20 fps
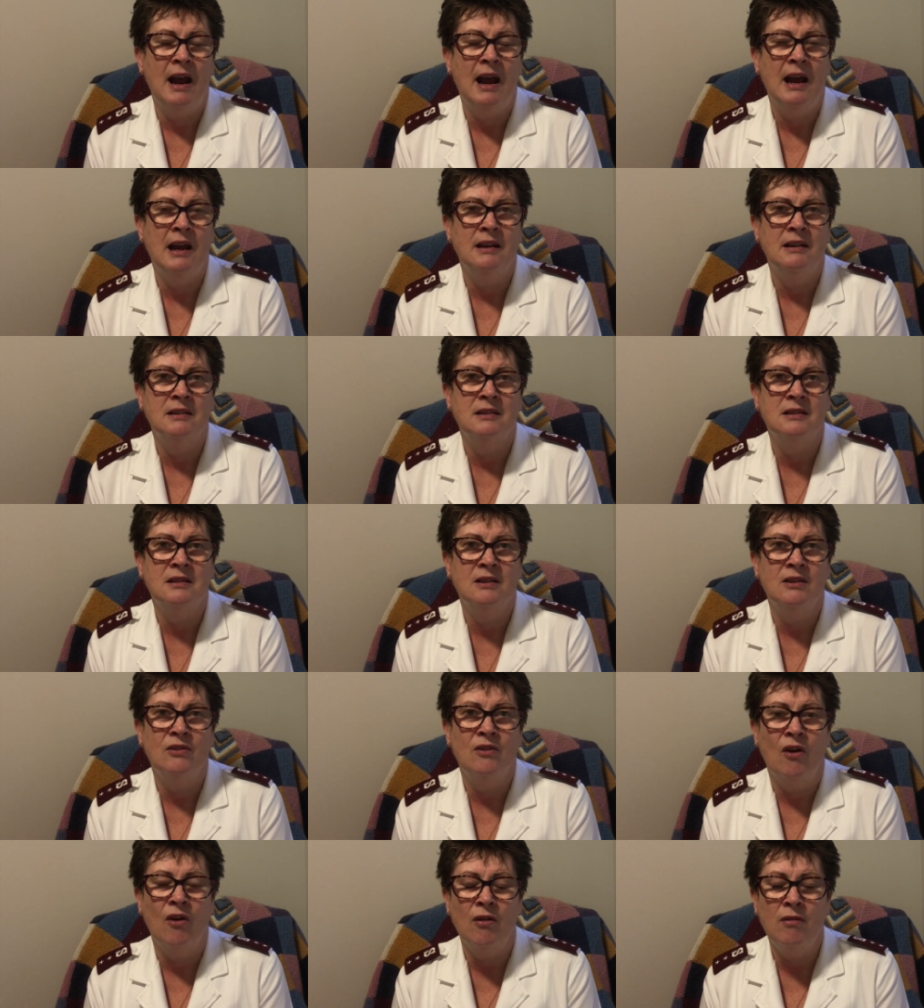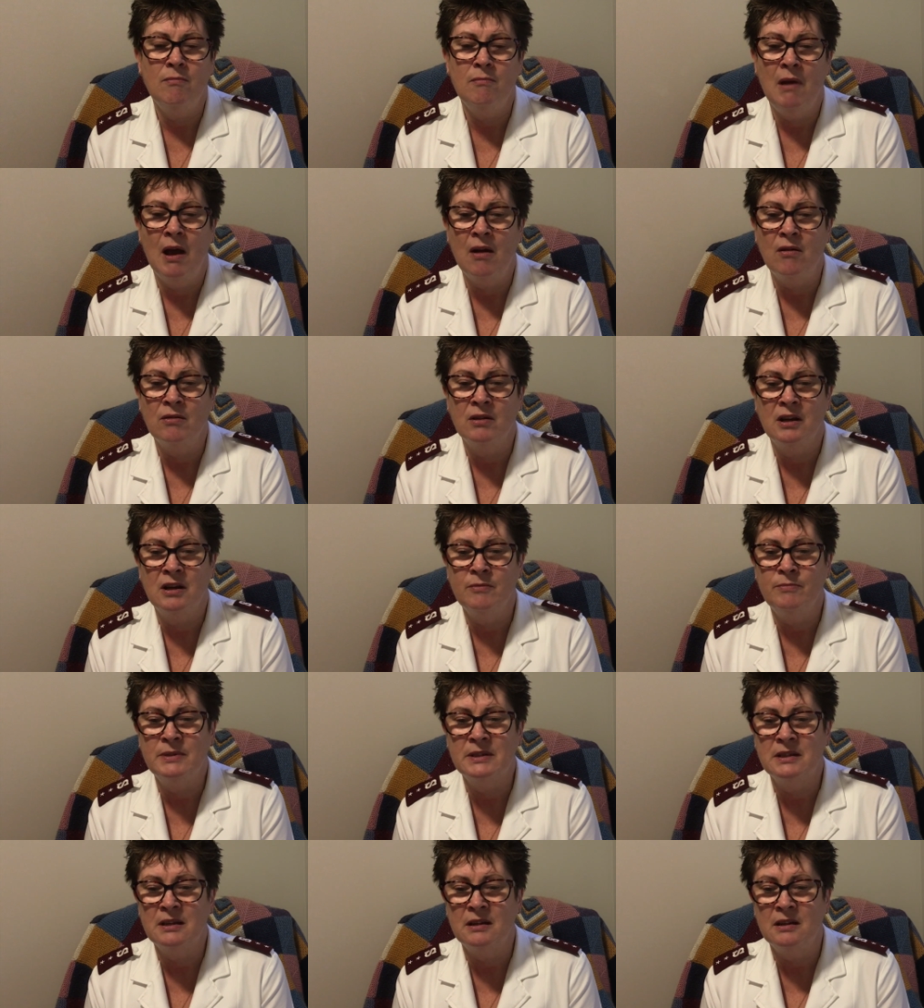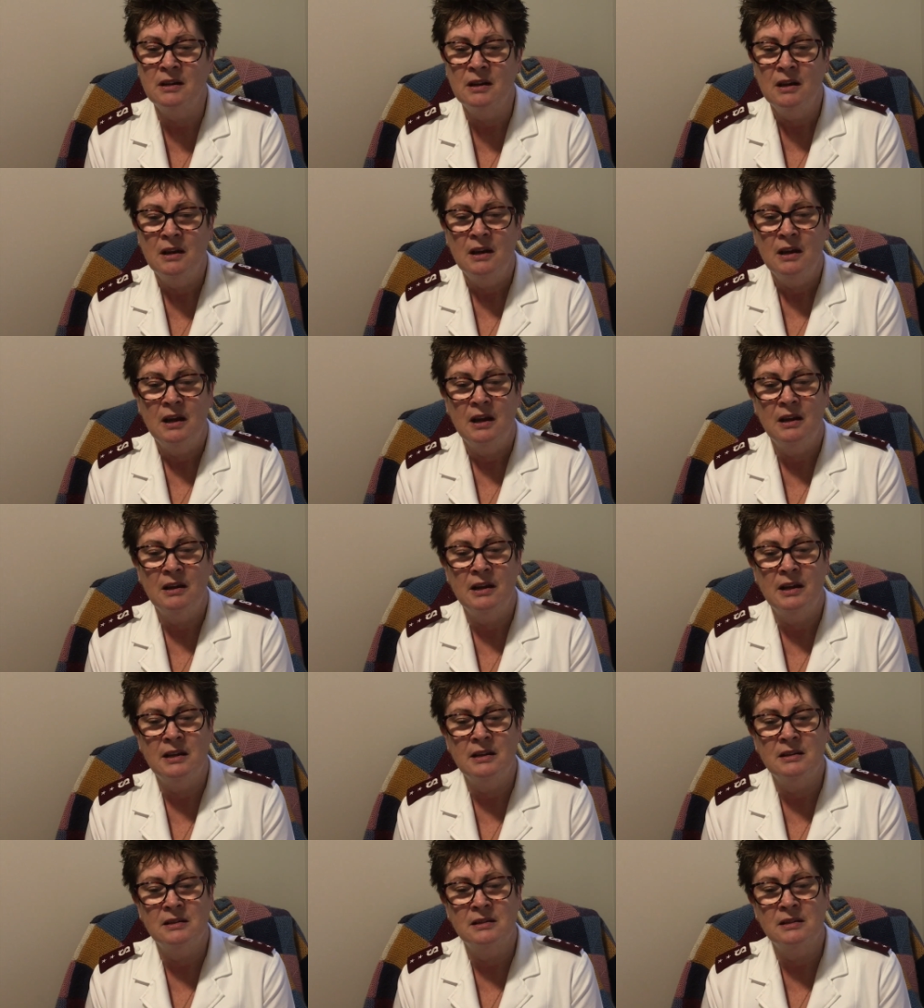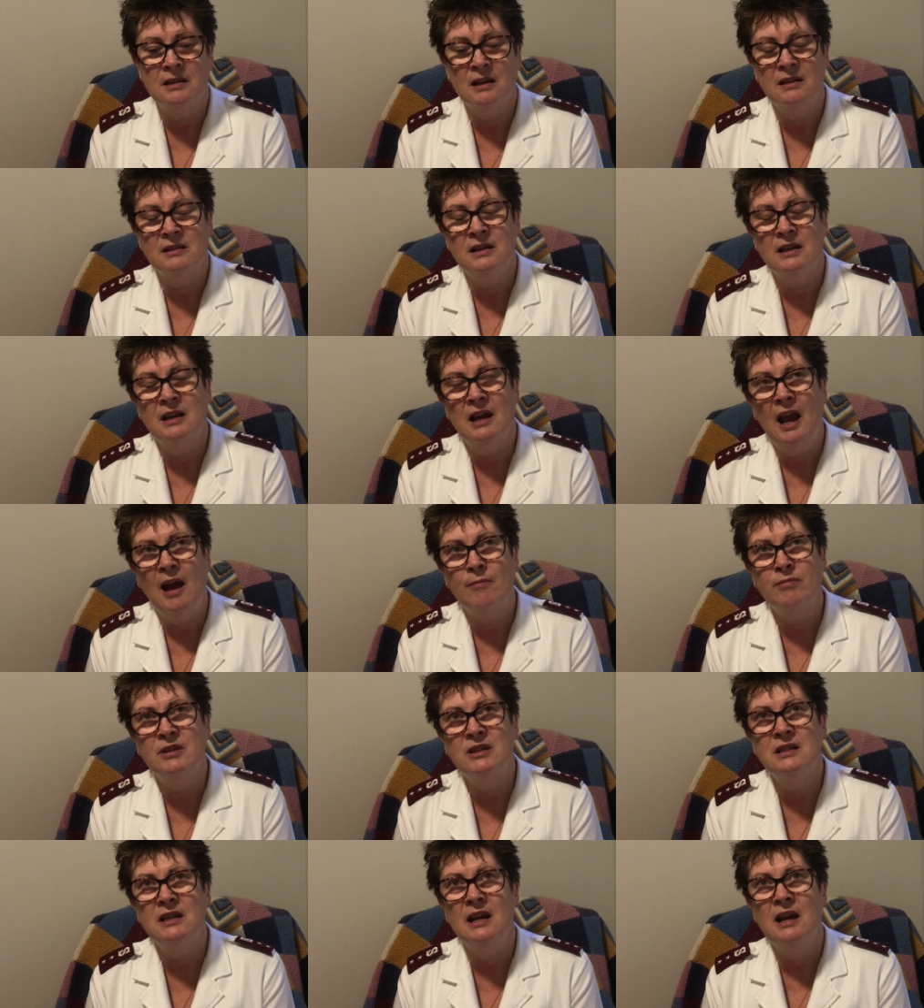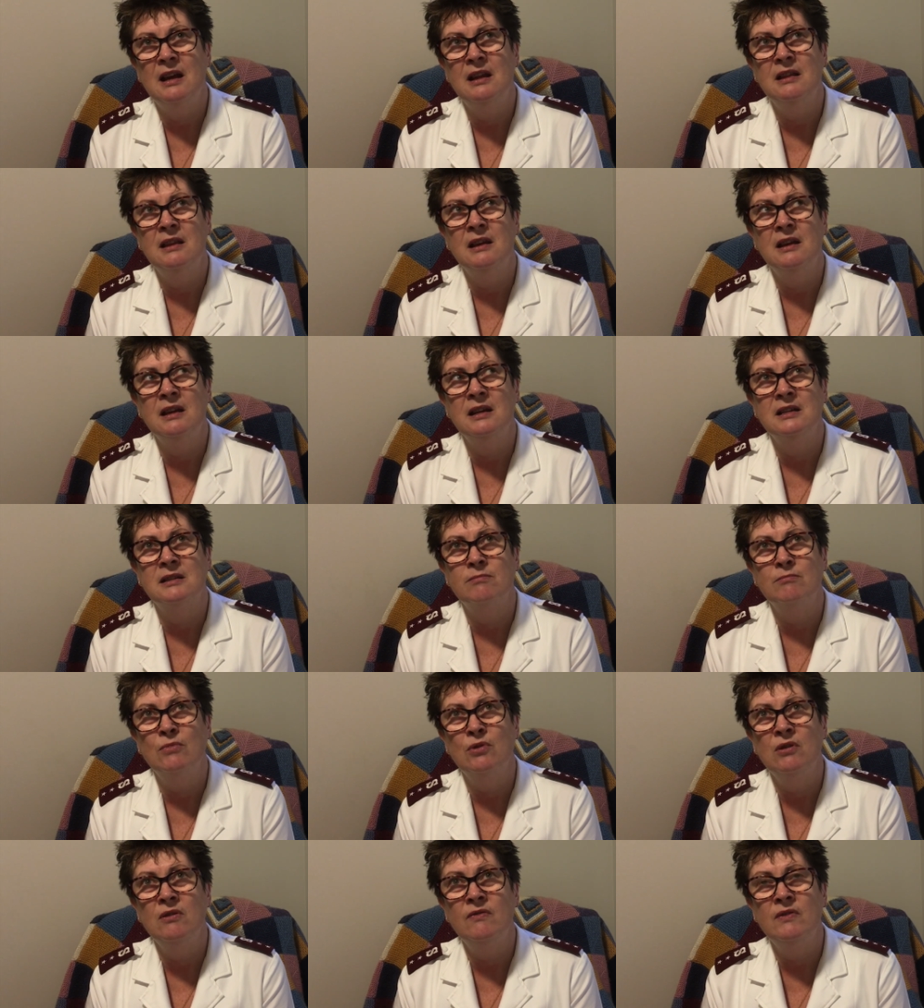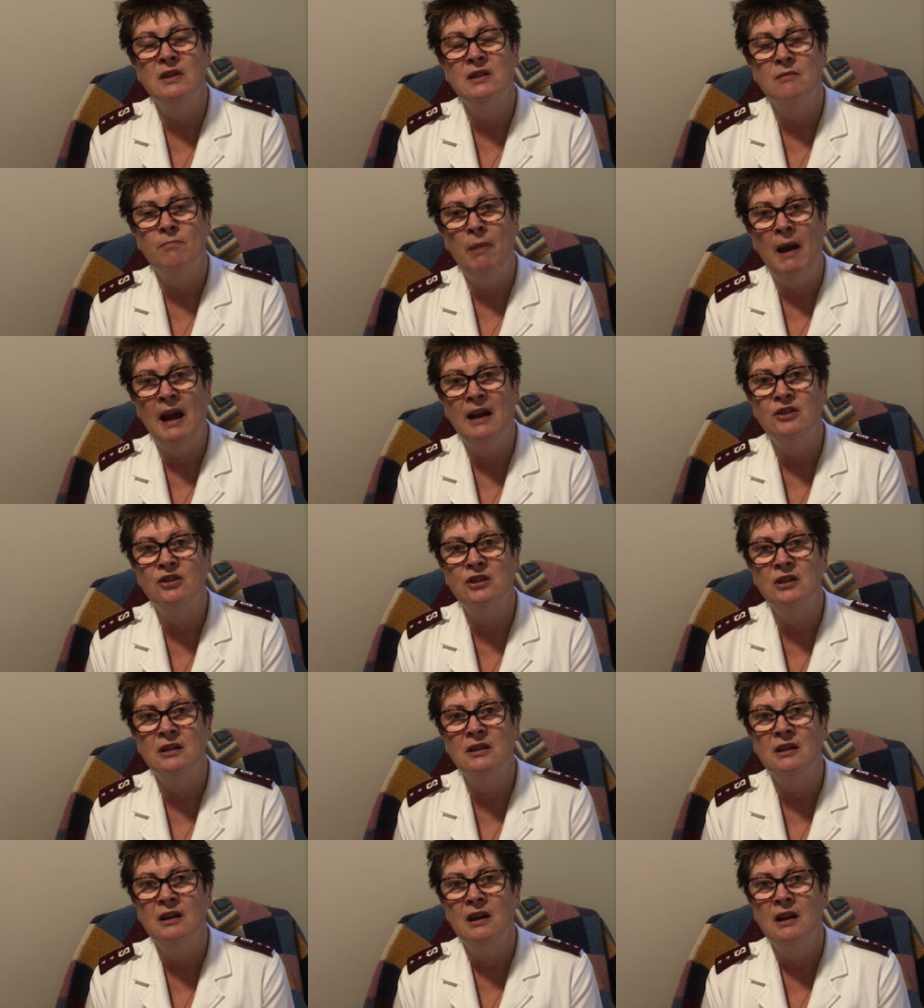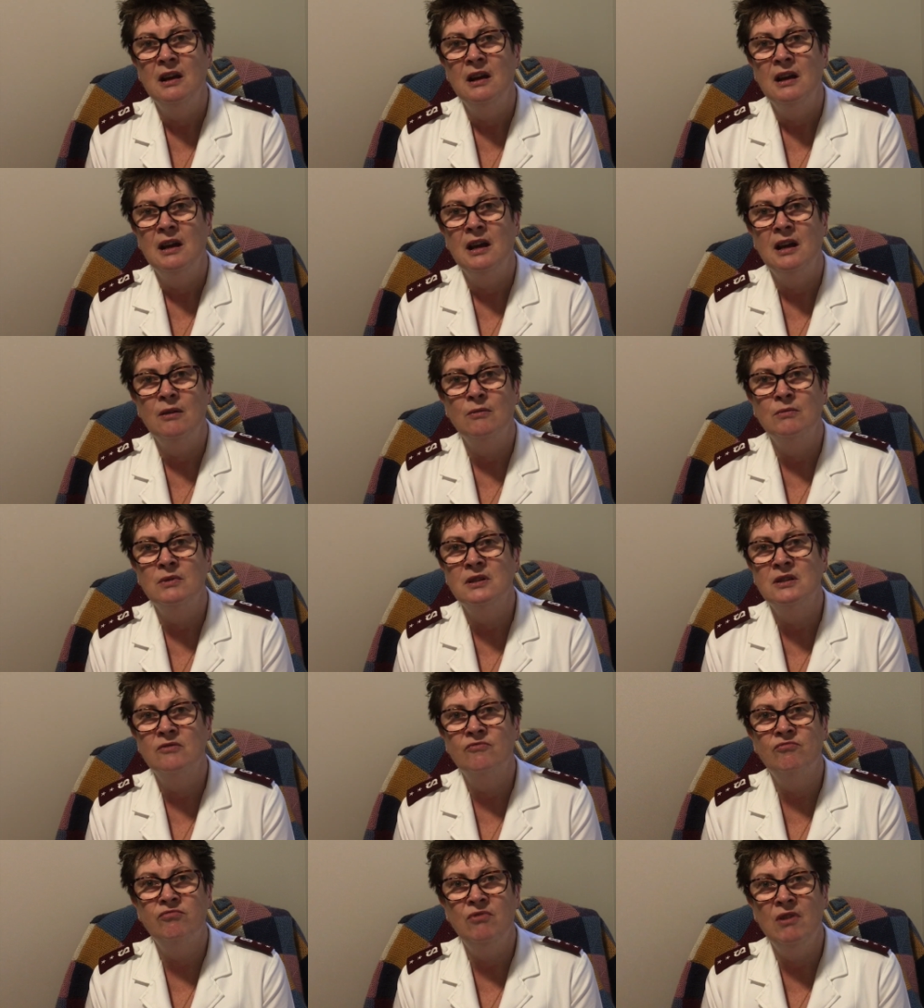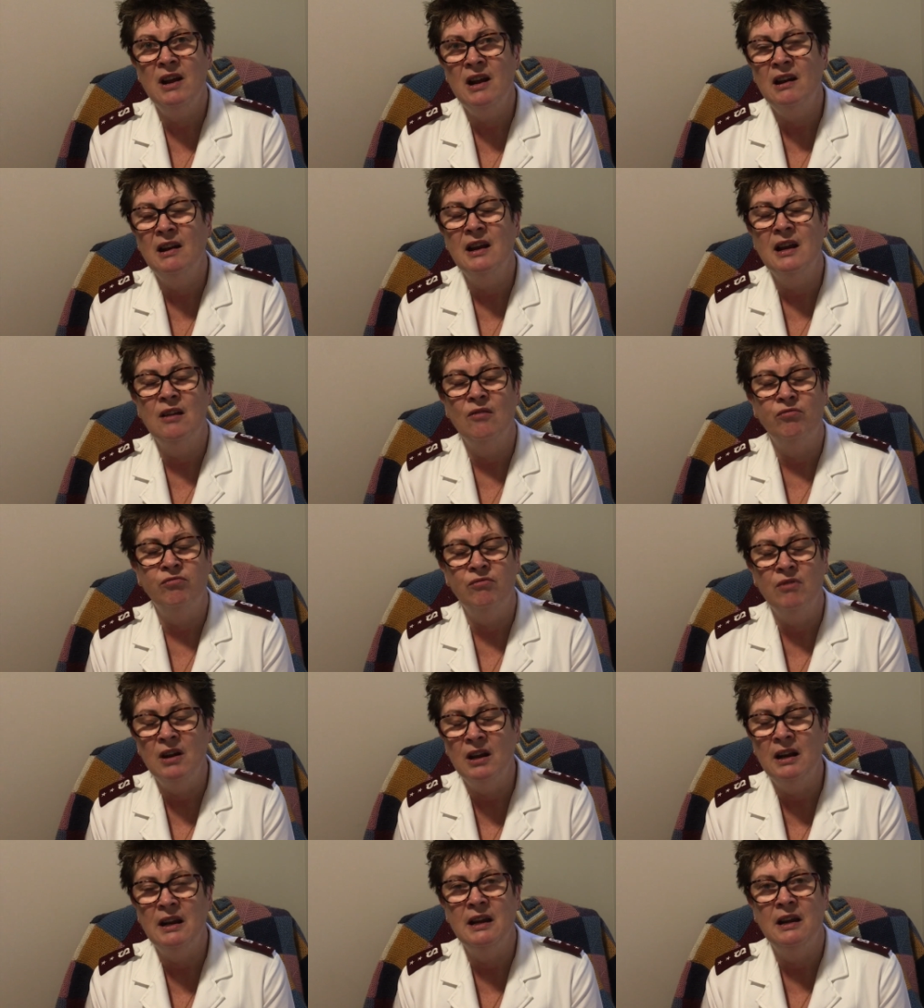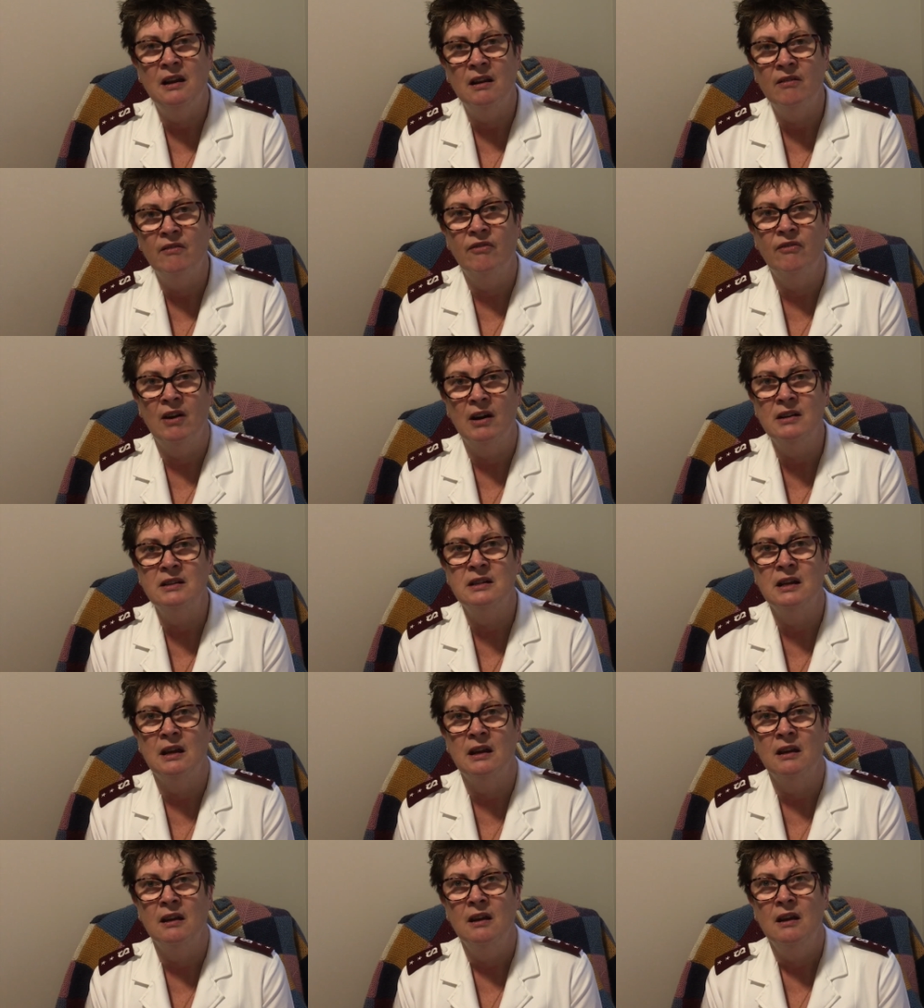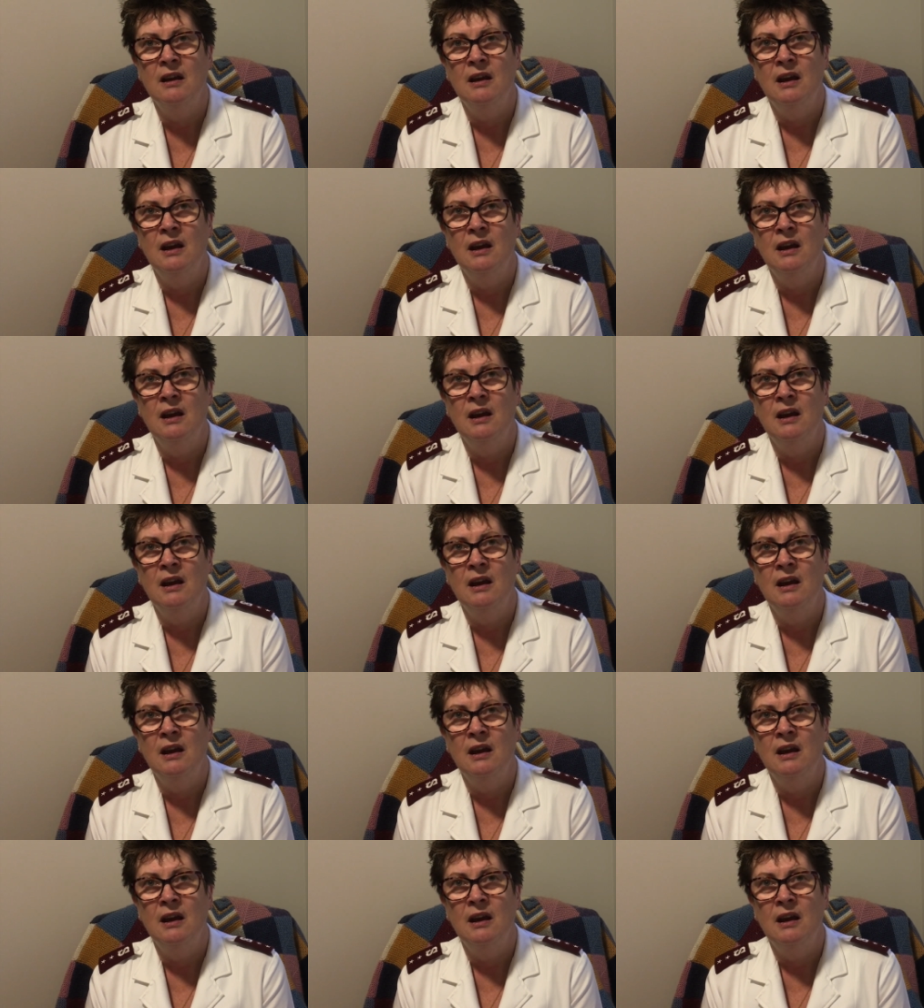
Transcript: And, you know, Mel Gibson, in his, as he captured it in his movie, The Passion, it was really, really confronting.